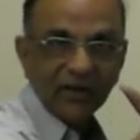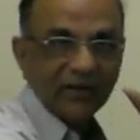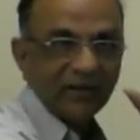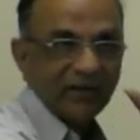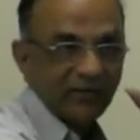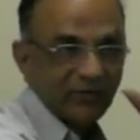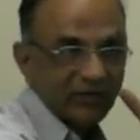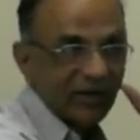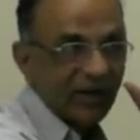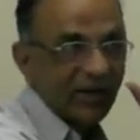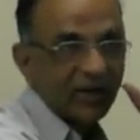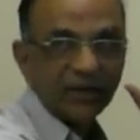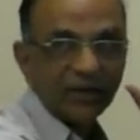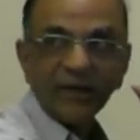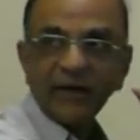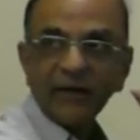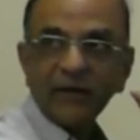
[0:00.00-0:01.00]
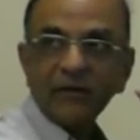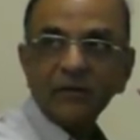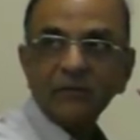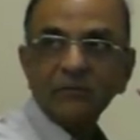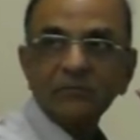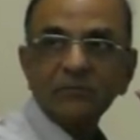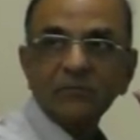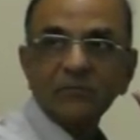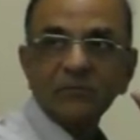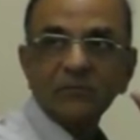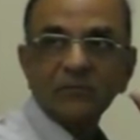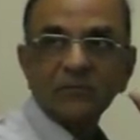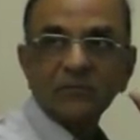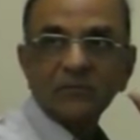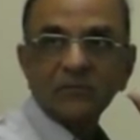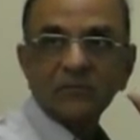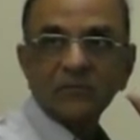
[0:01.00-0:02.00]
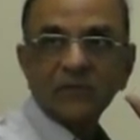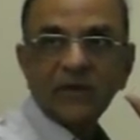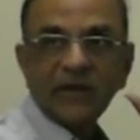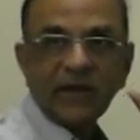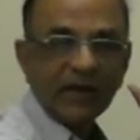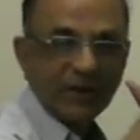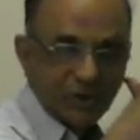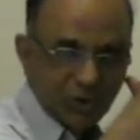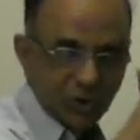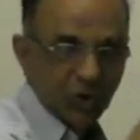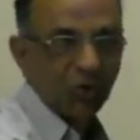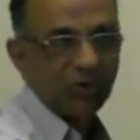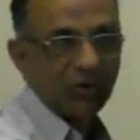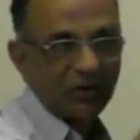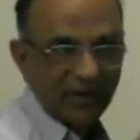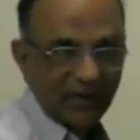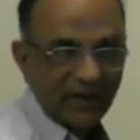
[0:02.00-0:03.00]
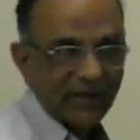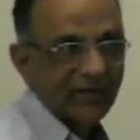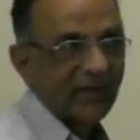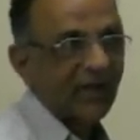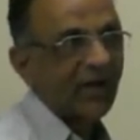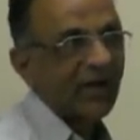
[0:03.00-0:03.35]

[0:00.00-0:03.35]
It, this is like a needle. It should, like the